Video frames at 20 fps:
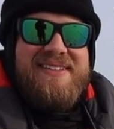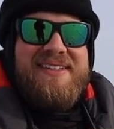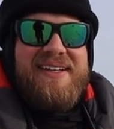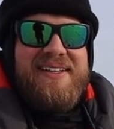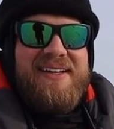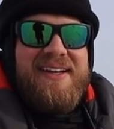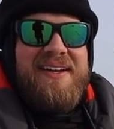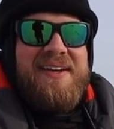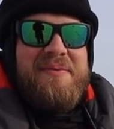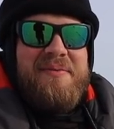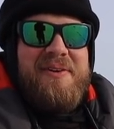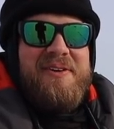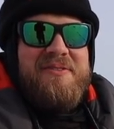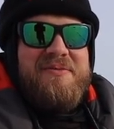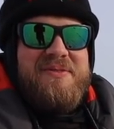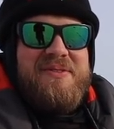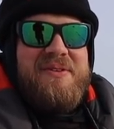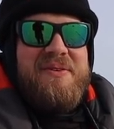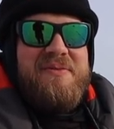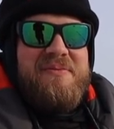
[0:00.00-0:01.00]
that I like about
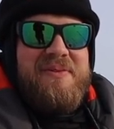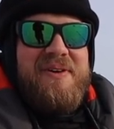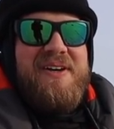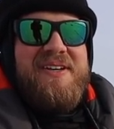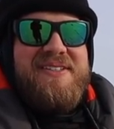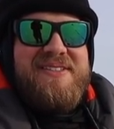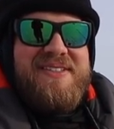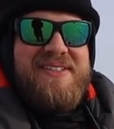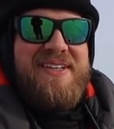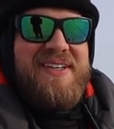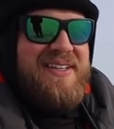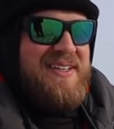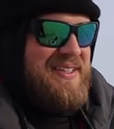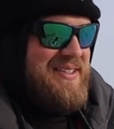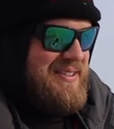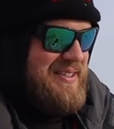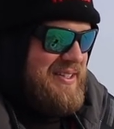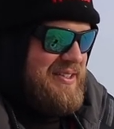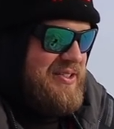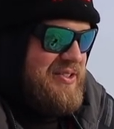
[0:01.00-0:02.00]
them so much,
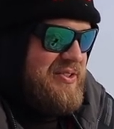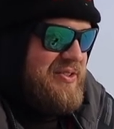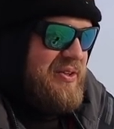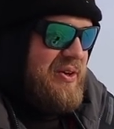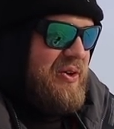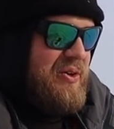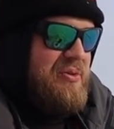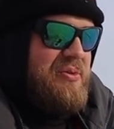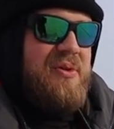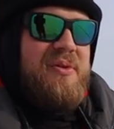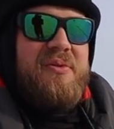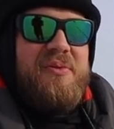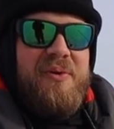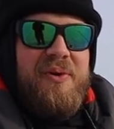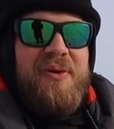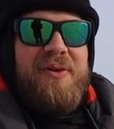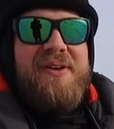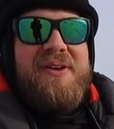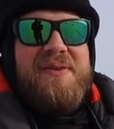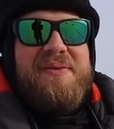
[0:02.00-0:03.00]
is it's so
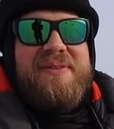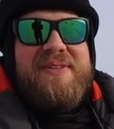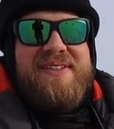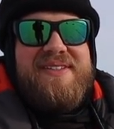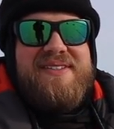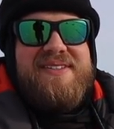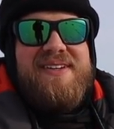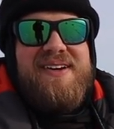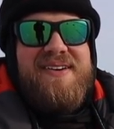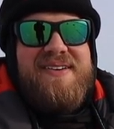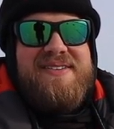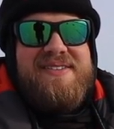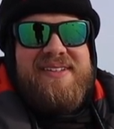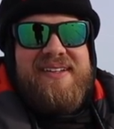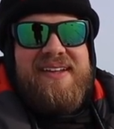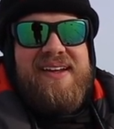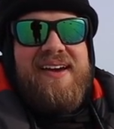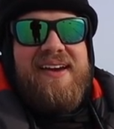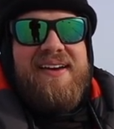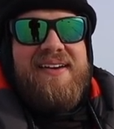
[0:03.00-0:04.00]
rewarding when the stars
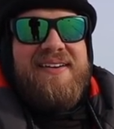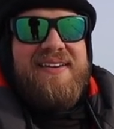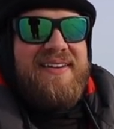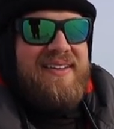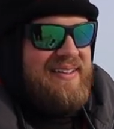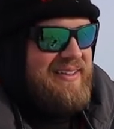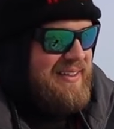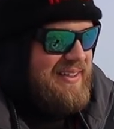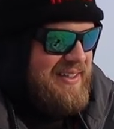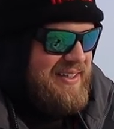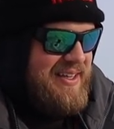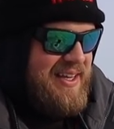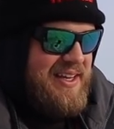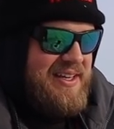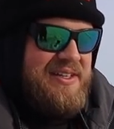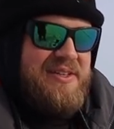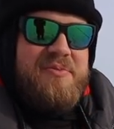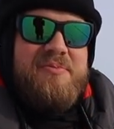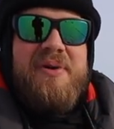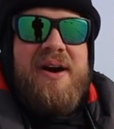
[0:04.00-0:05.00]
align
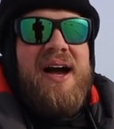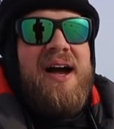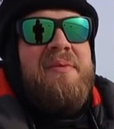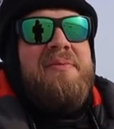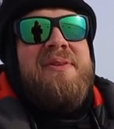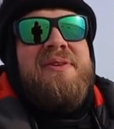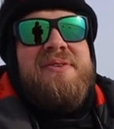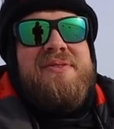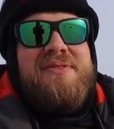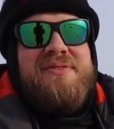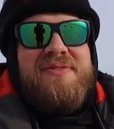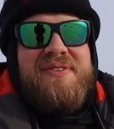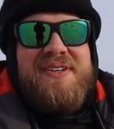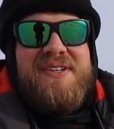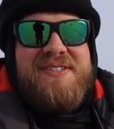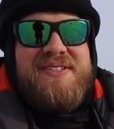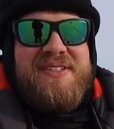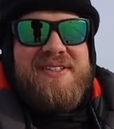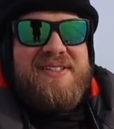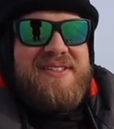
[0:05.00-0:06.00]
and you pop those
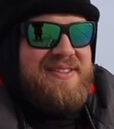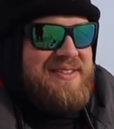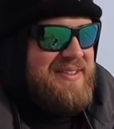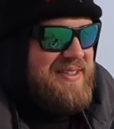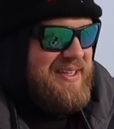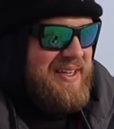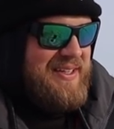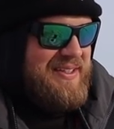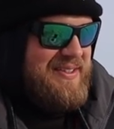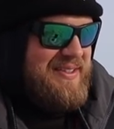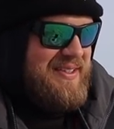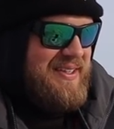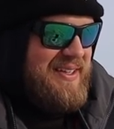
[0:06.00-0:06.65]
fish. And it